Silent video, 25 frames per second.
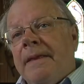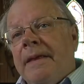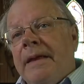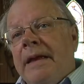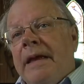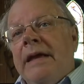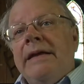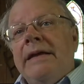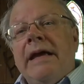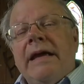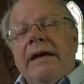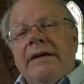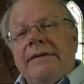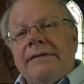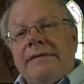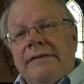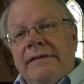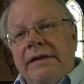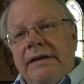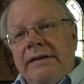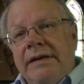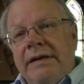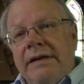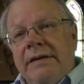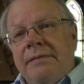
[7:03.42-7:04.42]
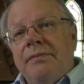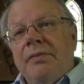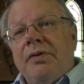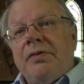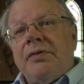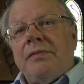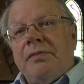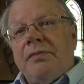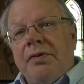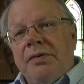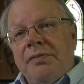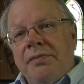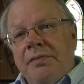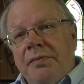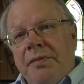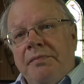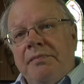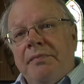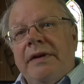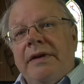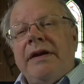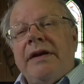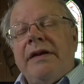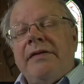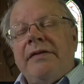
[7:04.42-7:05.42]
Yes, they did.
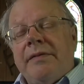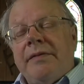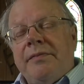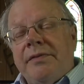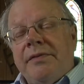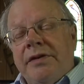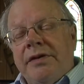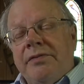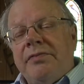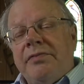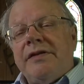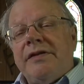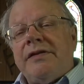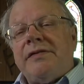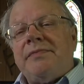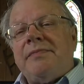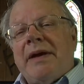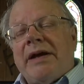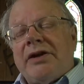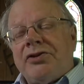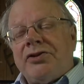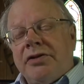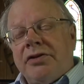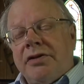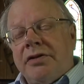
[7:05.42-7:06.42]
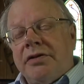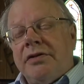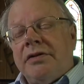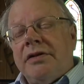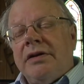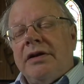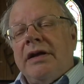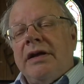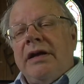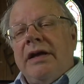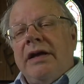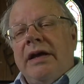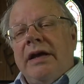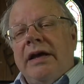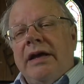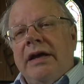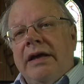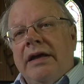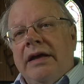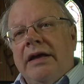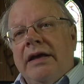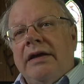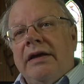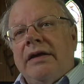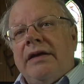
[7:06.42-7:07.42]
Many of them did respect her,
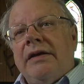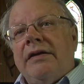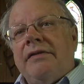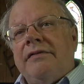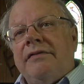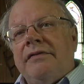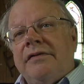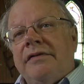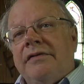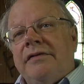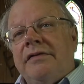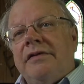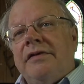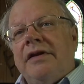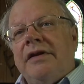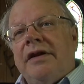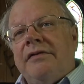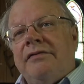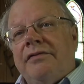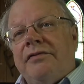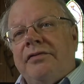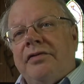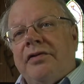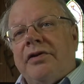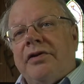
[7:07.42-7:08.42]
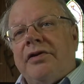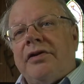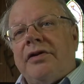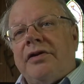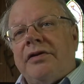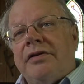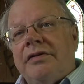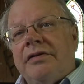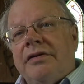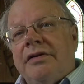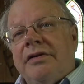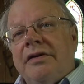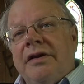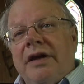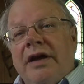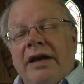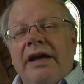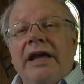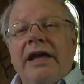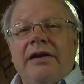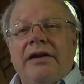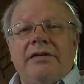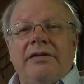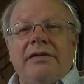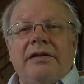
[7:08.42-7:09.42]
and for her,
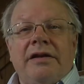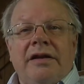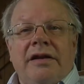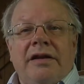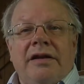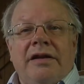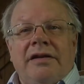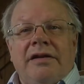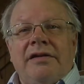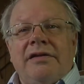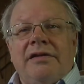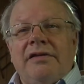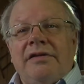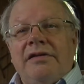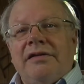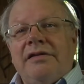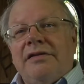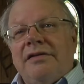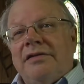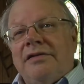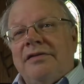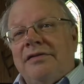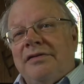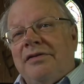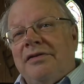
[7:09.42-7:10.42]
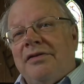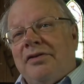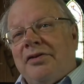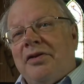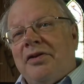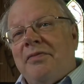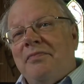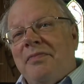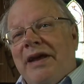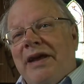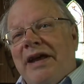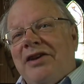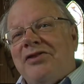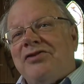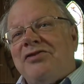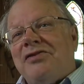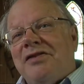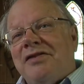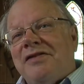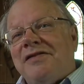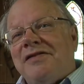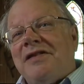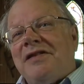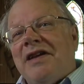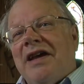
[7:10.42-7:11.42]
again, her
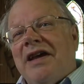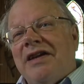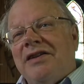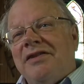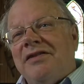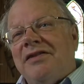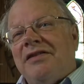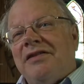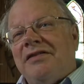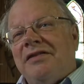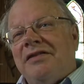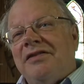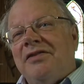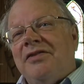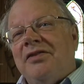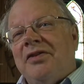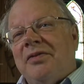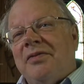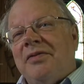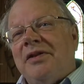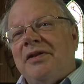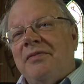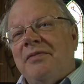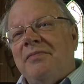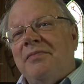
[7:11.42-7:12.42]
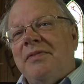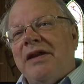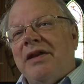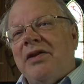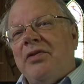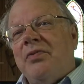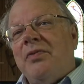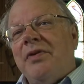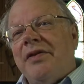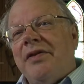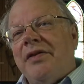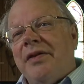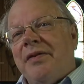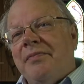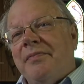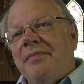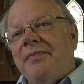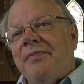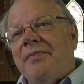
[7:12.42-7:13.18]
compassionate side to, in being with them.